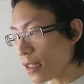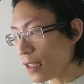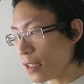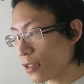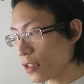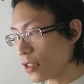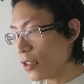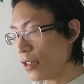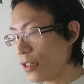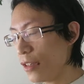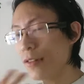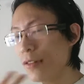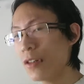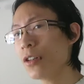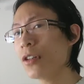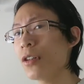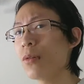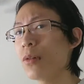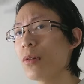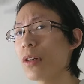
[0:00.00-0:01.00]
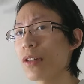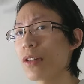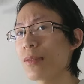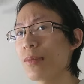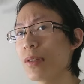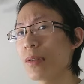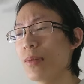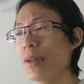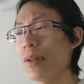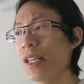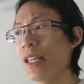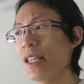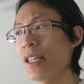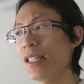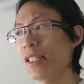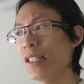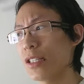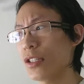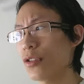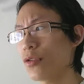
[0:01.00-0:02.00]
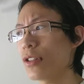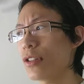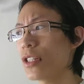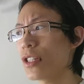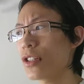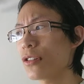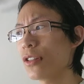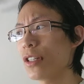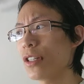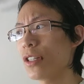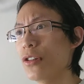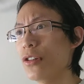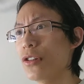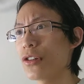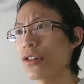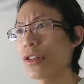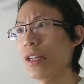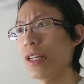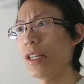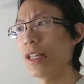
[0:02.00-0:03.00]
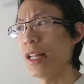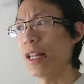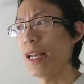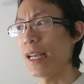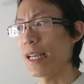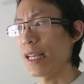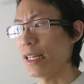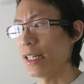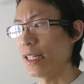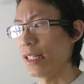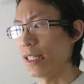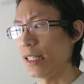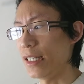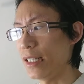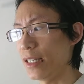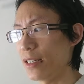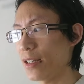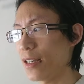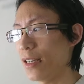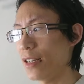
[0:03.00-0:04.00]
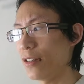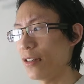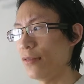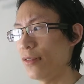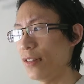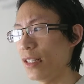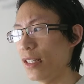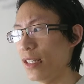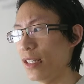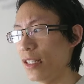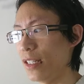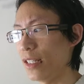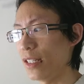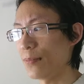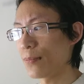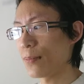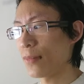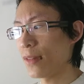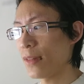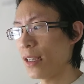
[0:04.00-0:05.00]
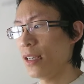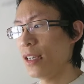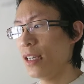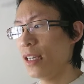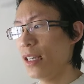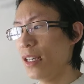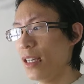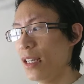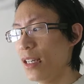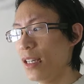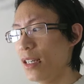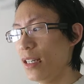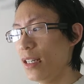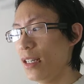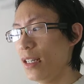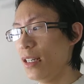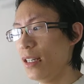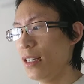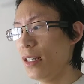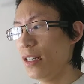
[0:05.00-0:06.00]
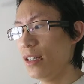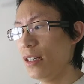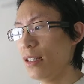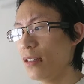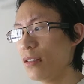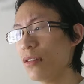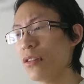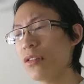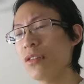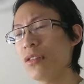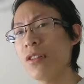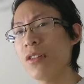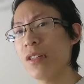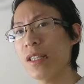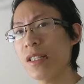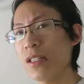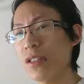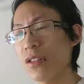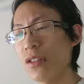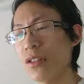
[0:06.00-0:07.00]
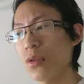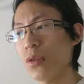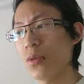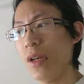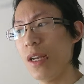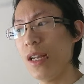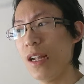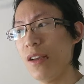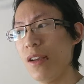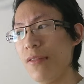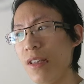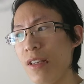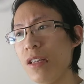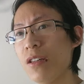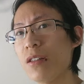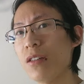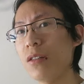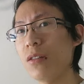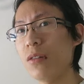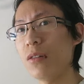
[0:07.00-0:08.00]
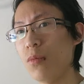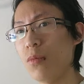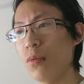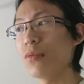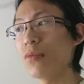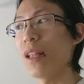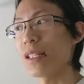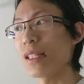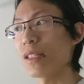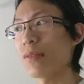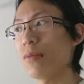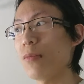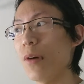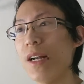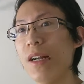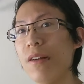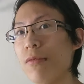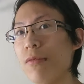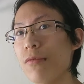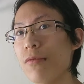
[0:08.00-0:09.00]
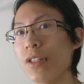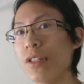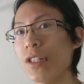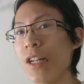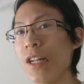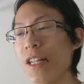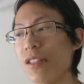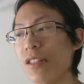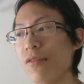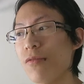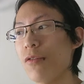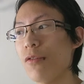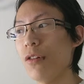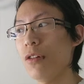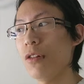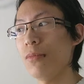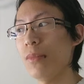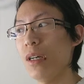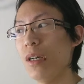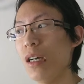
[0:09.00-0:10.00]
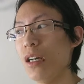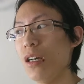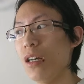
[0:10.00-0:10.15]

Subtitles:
So if you don't know what Christmas pudding is, it's traditionally usually like kind of a... It's also known as a suet, I think, or that's where it originates from.